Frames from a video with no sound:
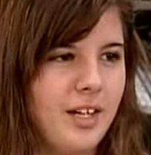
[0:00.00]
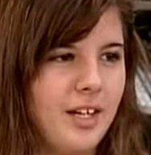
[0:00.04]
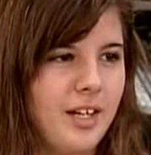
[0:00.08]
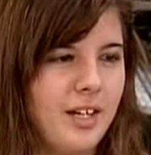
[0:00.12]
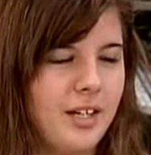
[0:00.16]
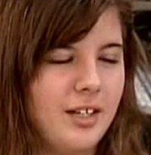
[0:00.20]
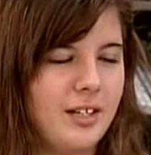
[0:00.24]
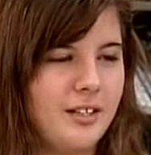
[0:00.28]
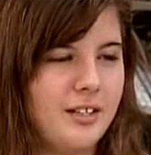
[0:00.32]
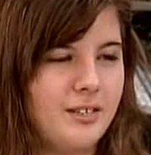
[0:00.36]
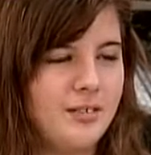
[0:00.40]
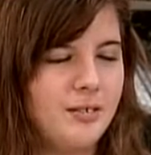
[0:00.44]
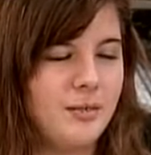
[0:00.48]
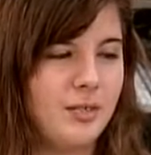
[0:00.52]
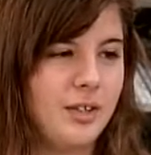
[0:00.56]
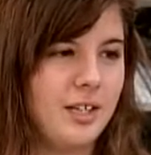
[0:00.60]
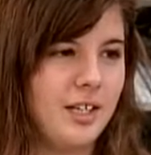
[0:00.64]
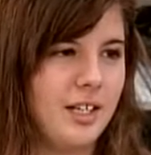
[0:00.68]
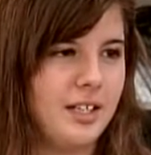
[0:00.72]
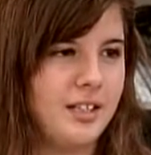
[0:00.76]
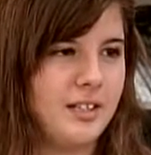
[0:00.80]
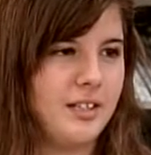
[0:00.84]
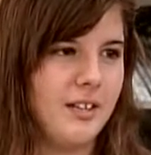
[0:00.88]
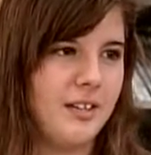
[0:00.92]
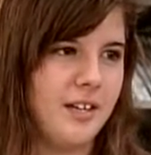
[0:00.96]
and I could
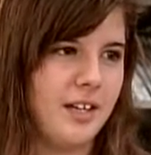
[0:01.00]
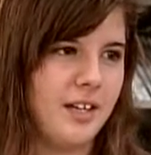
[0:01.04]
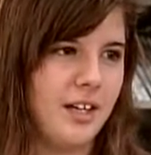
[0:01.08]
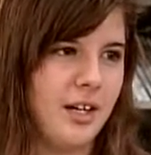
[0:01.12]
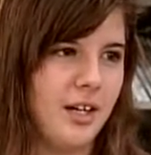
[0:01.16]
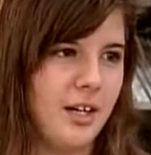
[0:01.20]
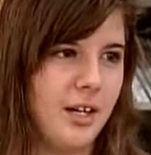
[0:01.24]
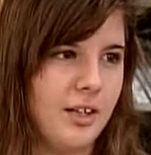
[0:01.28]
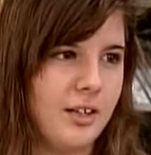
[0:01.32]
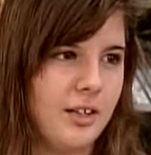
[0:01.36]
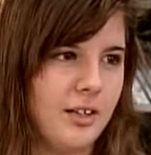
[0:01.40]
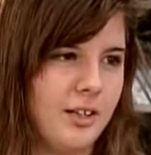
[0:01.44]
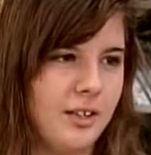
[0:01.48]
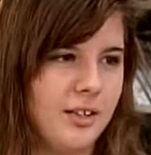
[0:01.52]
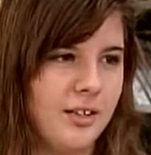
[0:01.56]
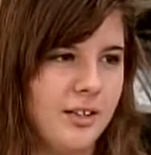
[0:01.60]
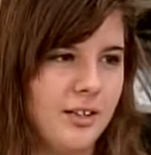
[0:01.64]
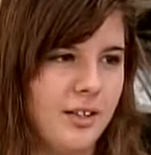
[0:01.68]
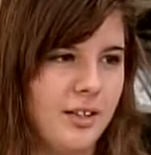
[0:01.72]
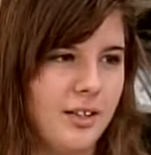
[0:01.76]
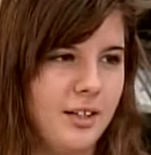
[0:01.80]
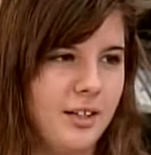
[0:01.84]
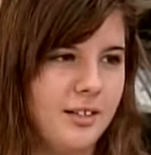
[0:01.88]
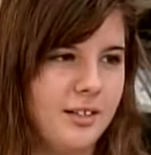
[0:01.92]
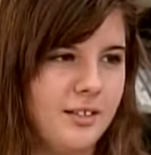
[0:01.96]
relate to the character a lot.